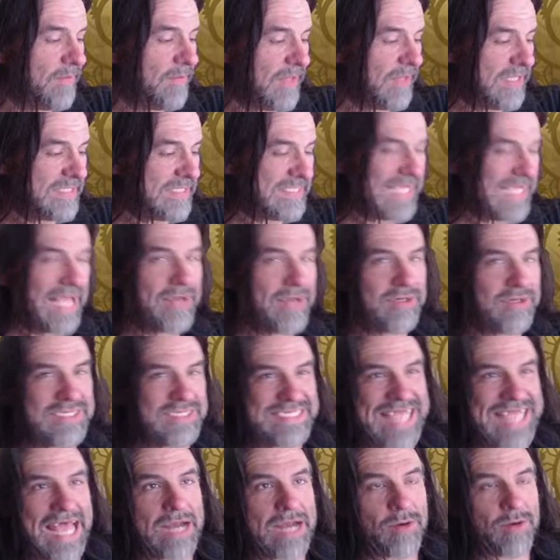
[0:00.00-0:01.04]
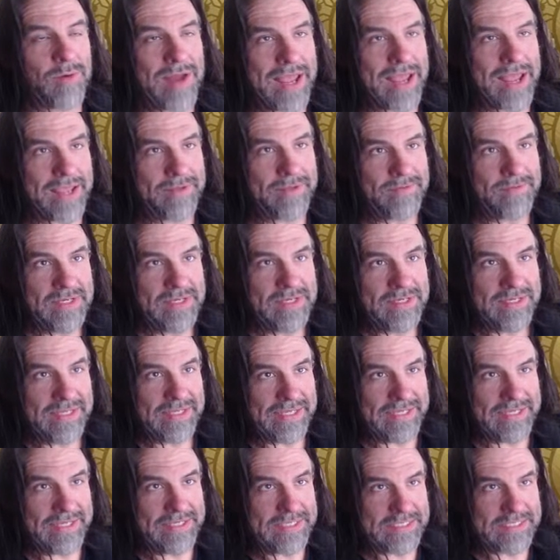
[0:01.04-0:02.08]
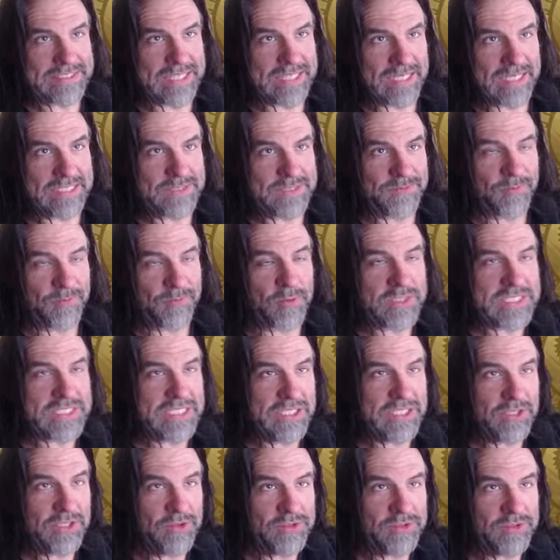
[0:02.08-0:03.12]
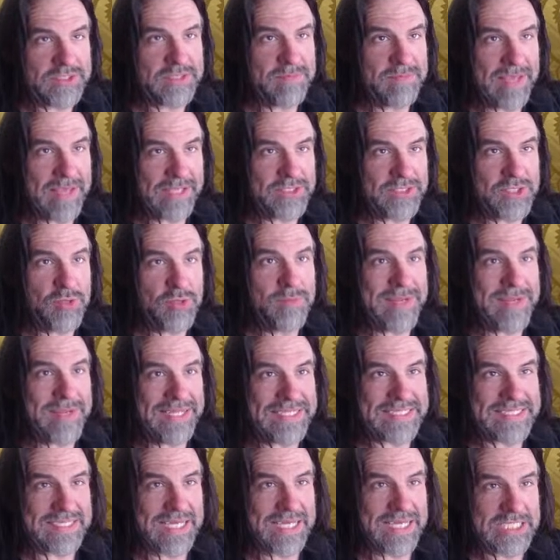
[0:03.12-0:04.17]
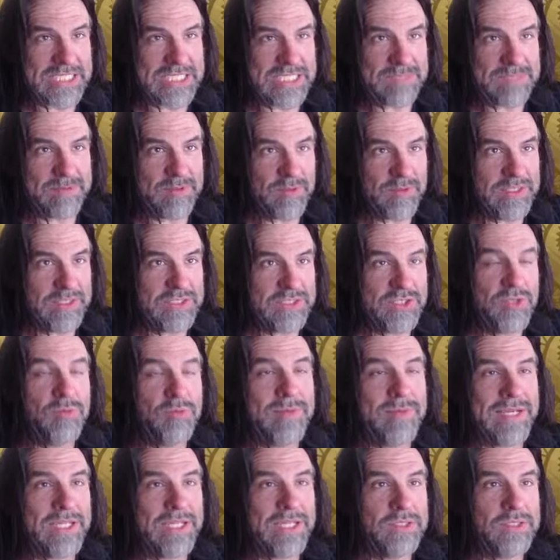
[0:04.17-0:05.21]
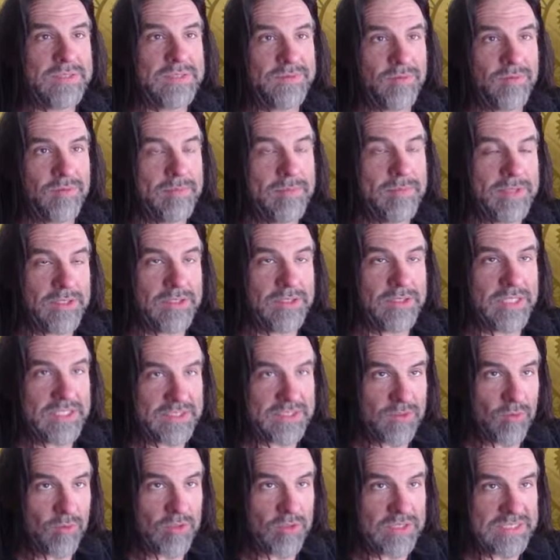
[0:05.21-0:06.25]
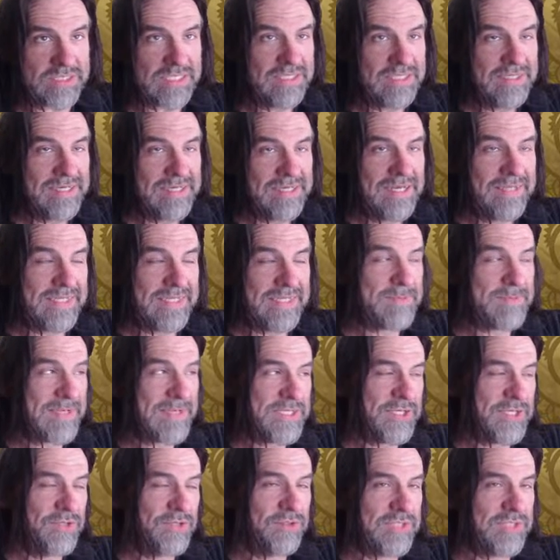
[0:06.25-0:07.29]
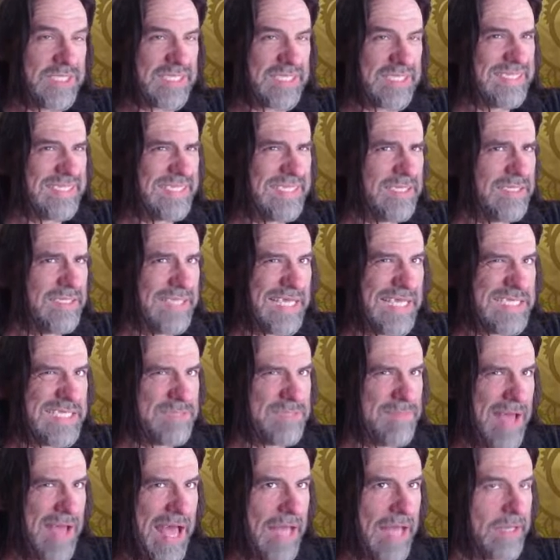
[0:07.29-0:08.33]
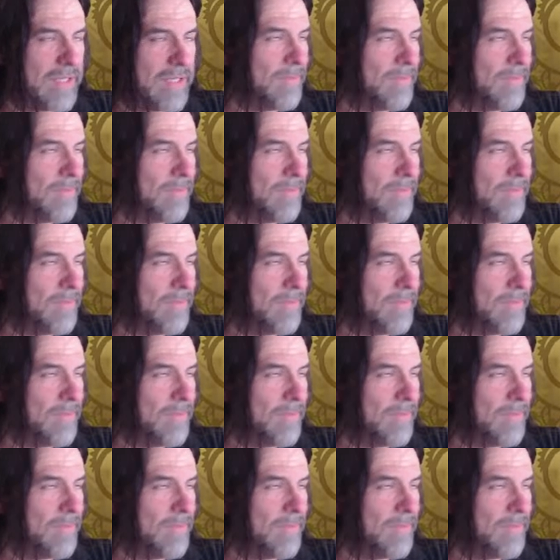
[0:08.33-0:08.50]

standard stat array is forcing you to make too many selections between too many useful ability scores. This makes you just a little less mad.